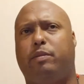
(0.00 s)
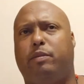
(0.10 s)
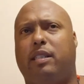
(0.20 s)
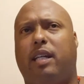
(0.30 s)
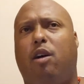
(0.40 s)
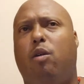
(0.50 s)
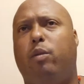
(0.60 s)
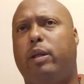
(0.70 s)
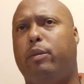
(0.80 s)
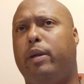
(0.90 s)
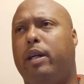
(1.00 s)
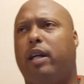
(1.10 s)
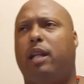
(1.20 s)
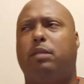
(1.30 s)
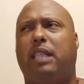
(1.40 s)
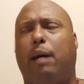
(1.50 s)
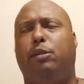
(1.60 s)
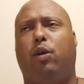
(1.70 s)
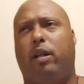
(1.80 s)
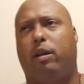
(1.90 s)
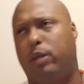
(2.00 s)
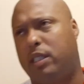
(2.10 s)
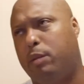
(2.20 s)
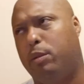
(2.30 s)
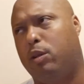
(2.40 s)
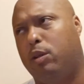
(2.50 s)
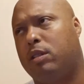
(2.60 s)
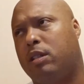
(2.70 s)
They said, "Oh, we can get him to stop Jordan." Went to the Bulls.